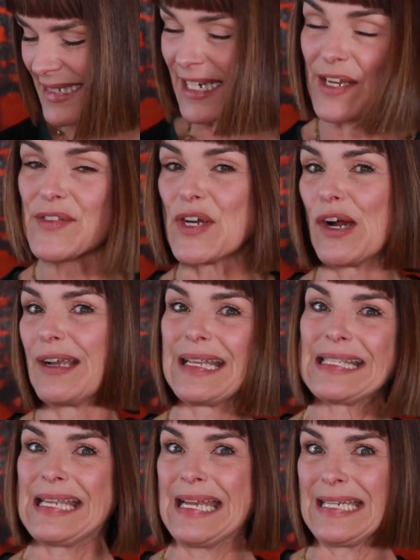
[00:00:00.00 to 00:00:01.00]
Deck of
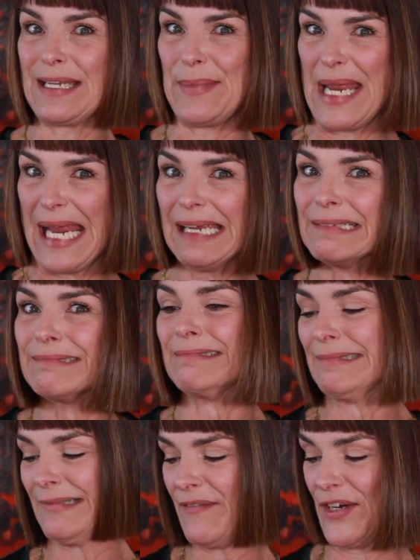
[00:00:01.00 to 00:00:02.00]
Scarlet sent to me.
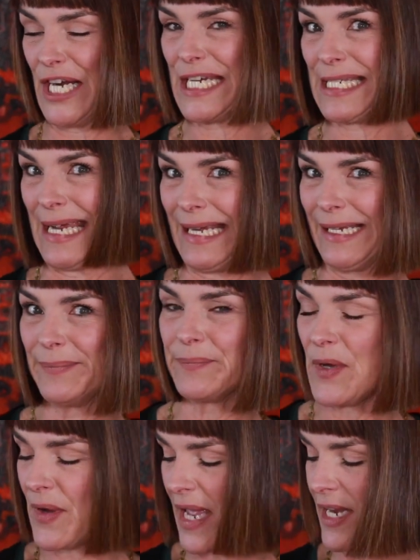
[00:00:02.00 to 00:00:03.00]
Very
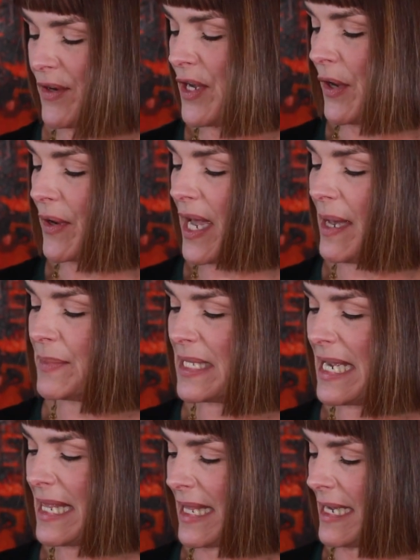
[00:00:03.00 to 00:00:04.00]
exciting. Okay, here you go.
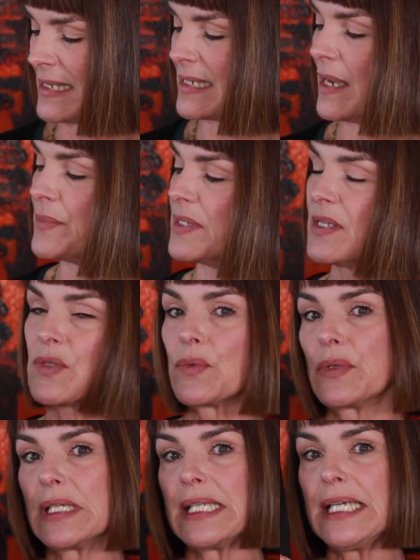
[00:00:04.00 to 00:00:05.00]
Comes like this. Comes in this
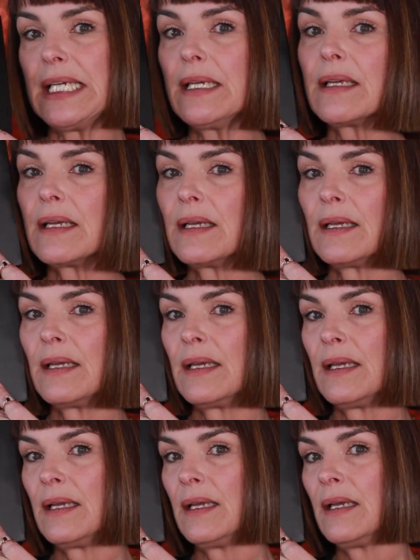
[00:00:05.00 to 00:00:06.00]
really
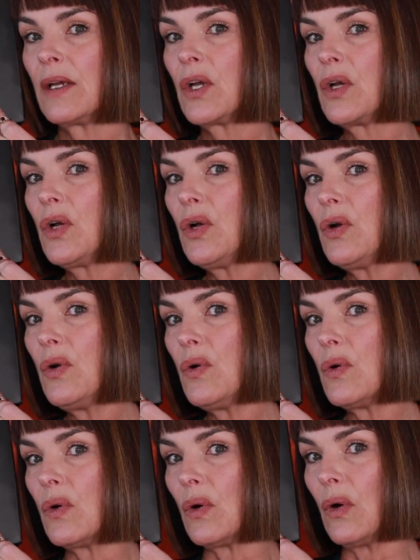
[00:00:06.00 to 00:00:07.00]

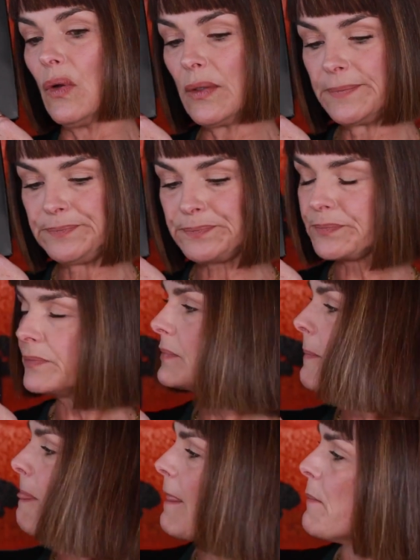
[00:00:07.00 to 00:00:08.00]
cool
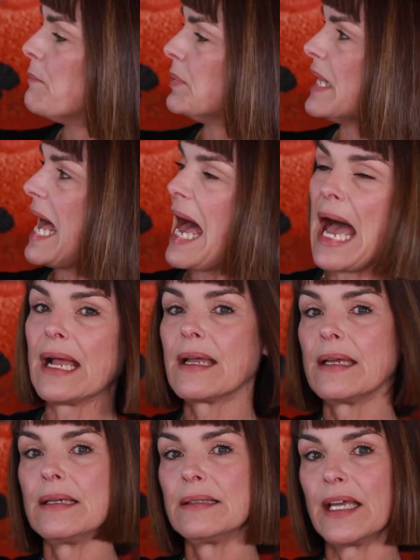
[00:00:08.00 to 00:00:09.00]

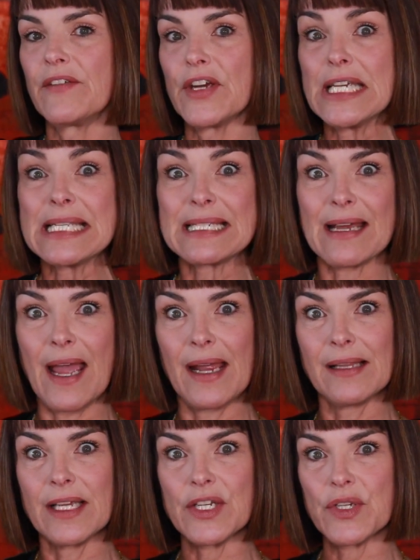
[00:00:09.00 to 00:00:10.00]
black, like very
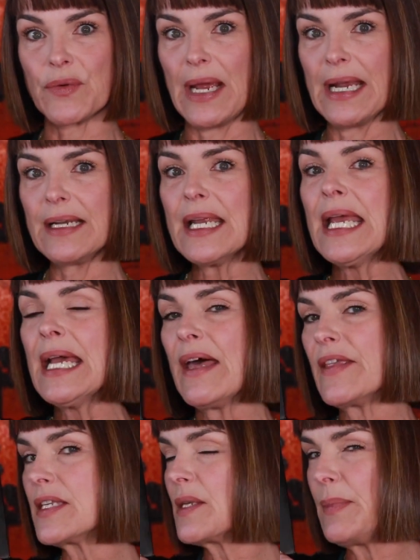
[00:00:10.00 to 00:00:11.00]
stylish, right?
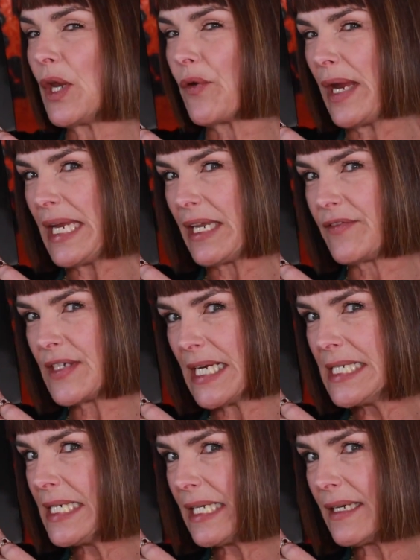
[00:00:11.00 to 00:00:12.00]
I think this would be a great gift
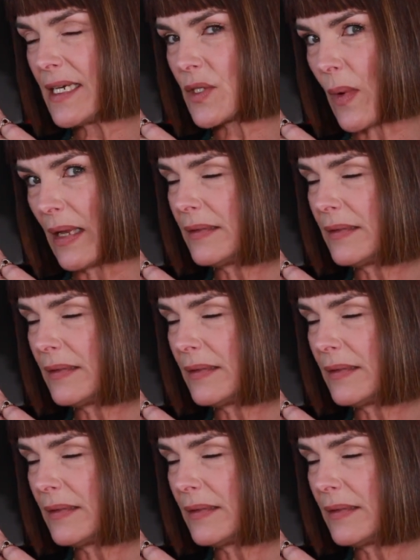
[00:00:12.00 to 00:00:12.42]
idea as